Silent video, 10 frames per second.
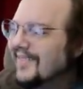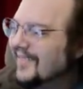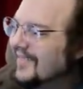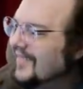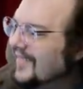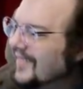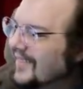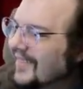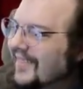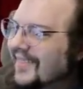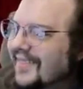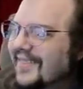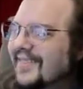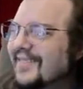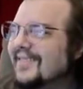
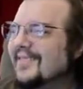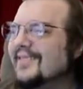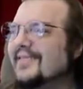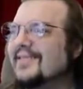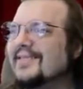This person isn't speaking.